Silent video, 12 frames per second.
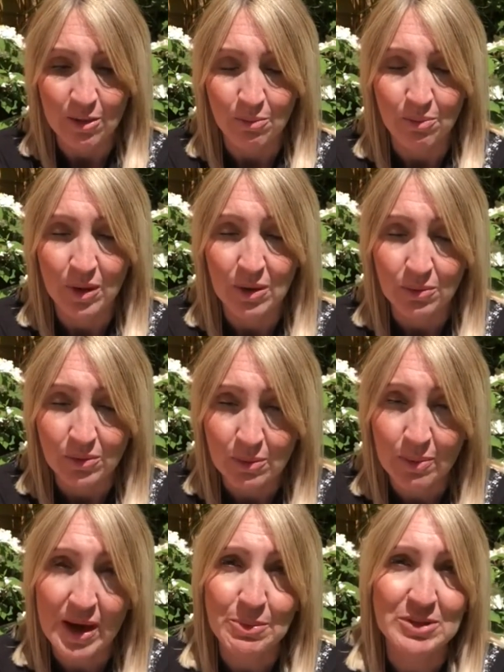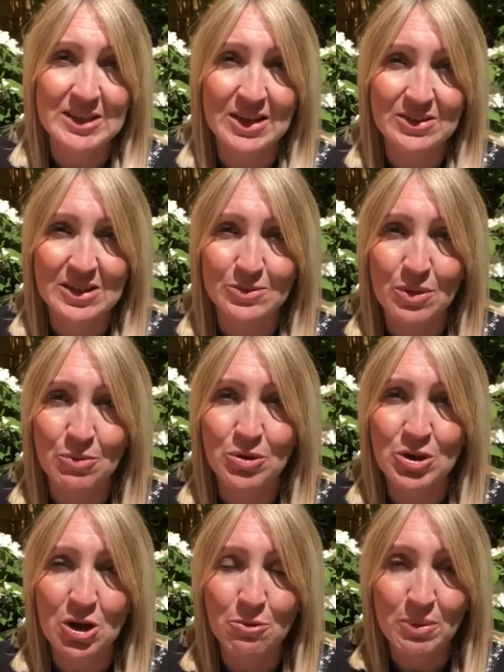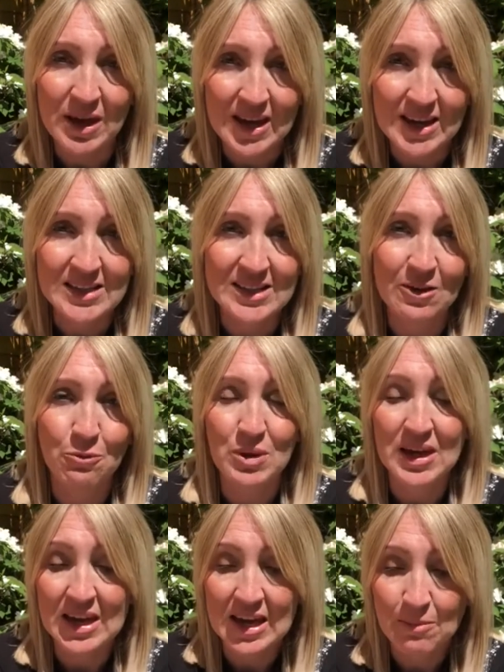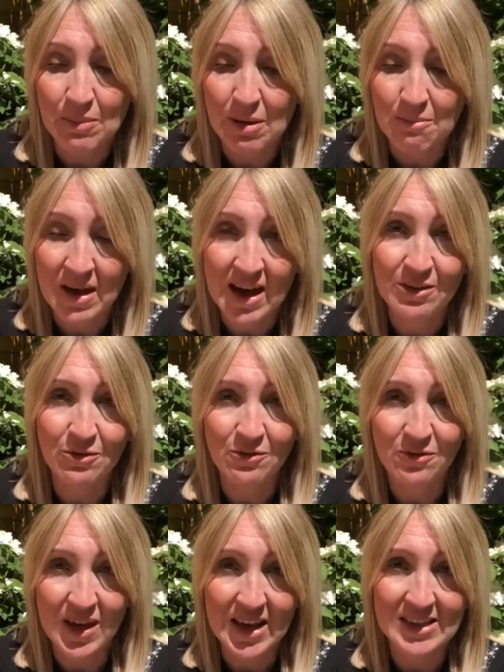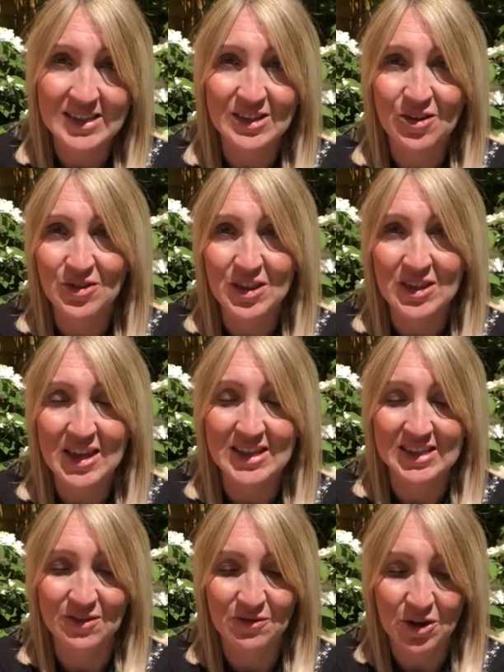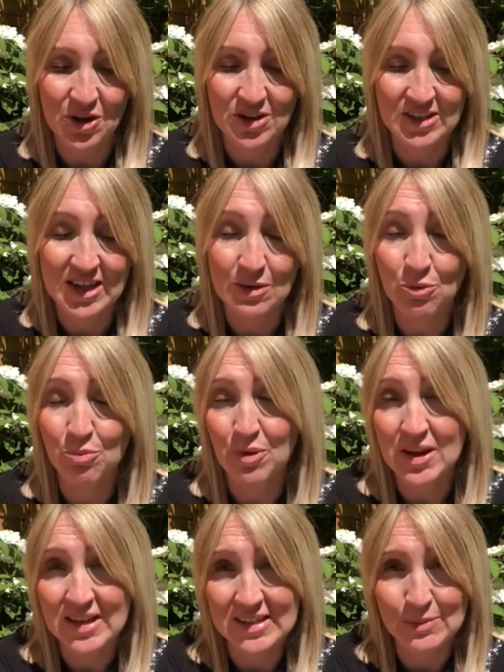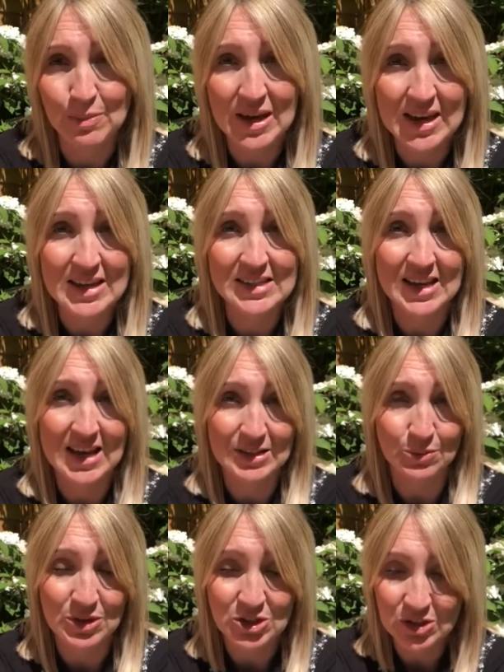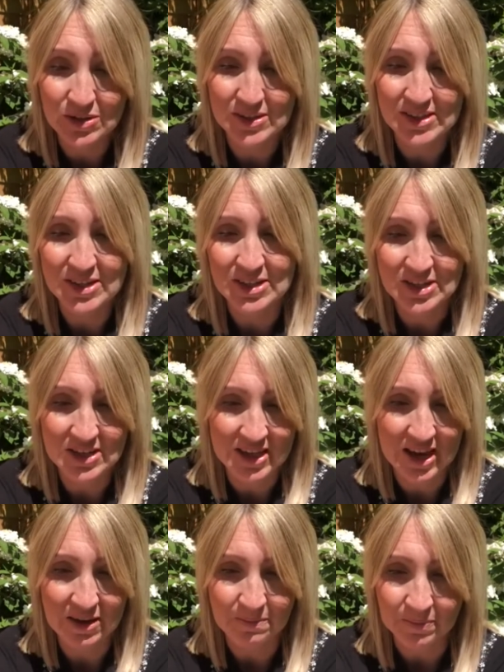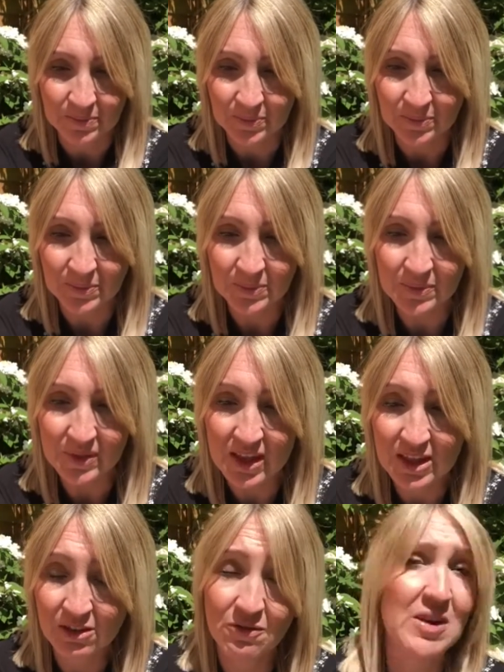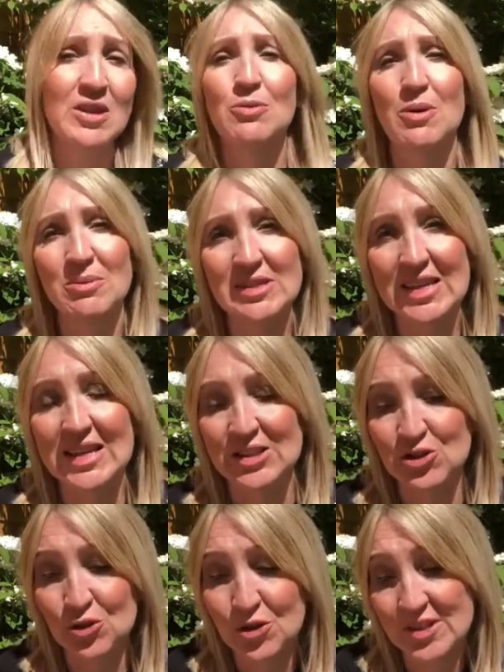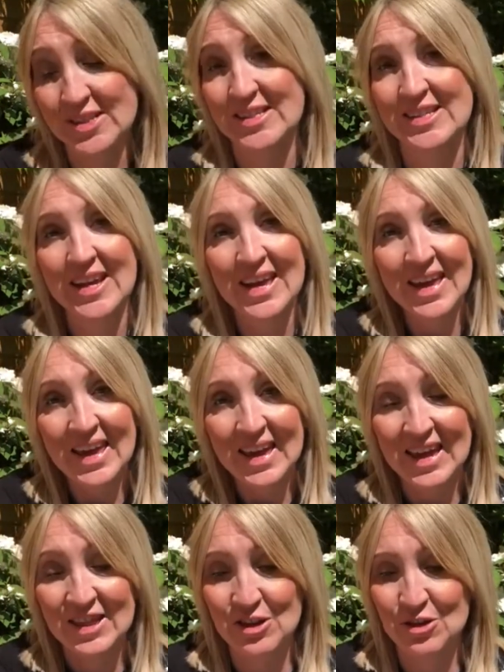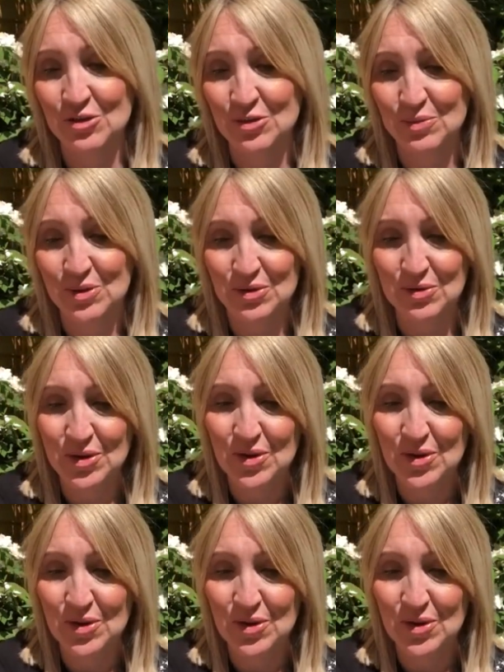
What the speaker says: but the Bible tells us we will know peace if we keep our mind fixed on the things of God. He will bring us peace as we choose to do that. The fifth one was this: trust in the Lord with all your